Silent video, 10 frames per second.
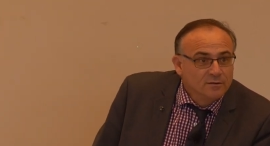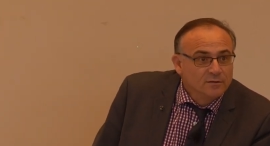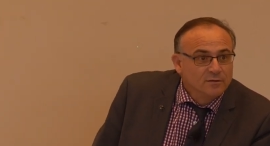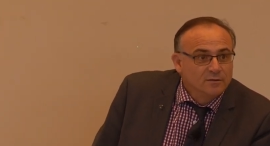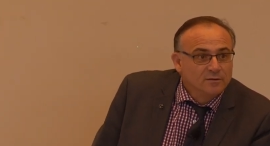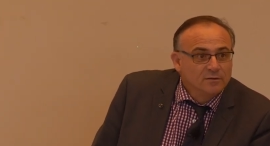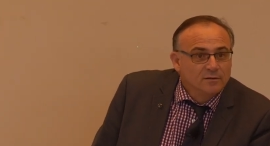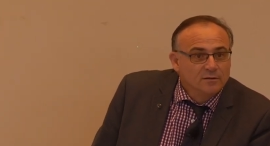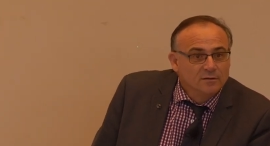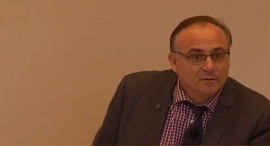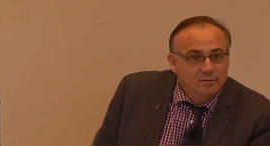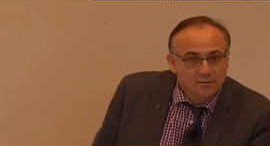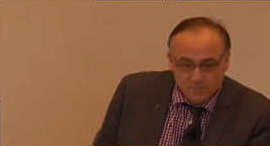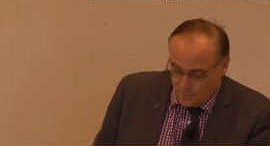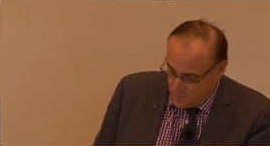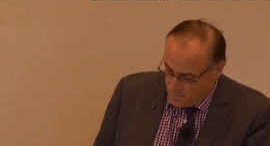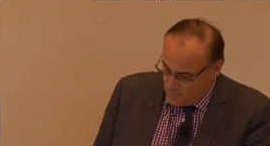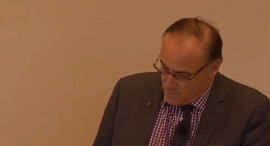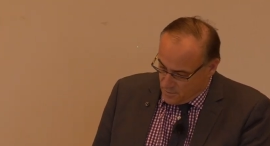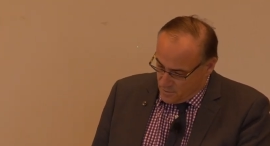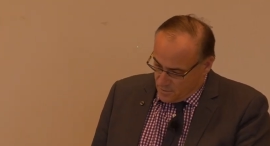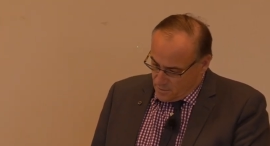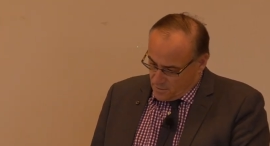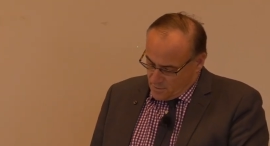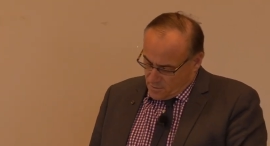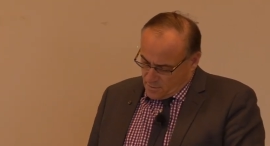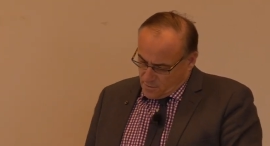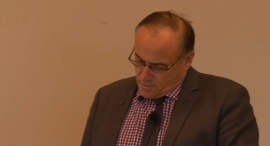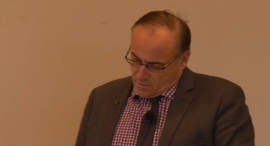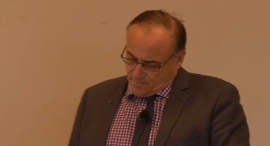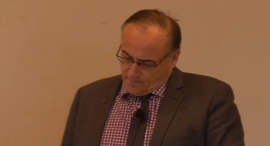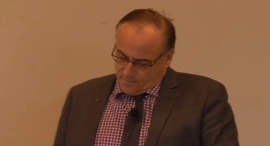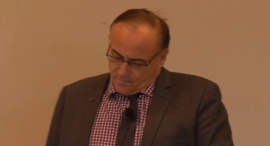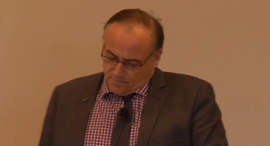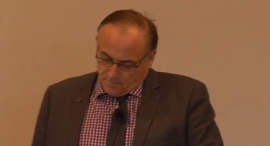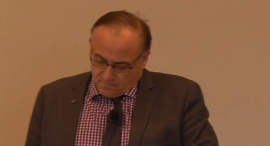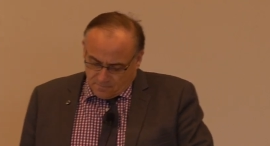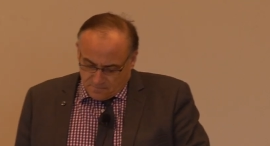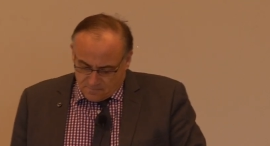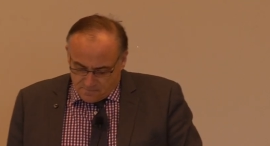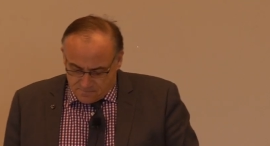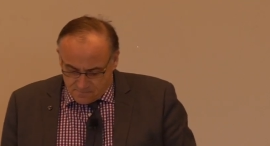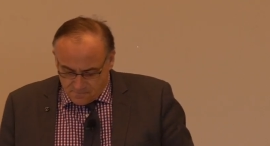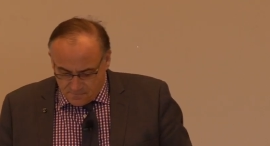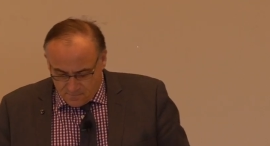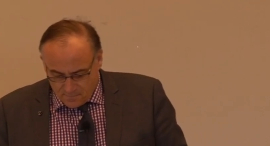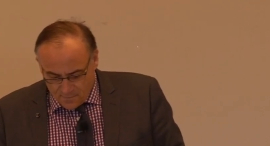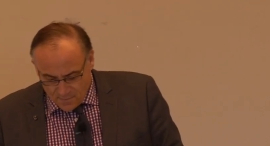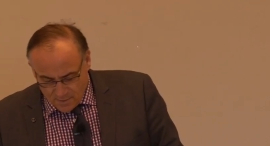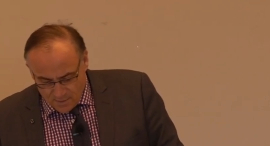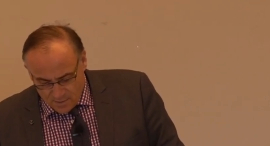Nobody speaks.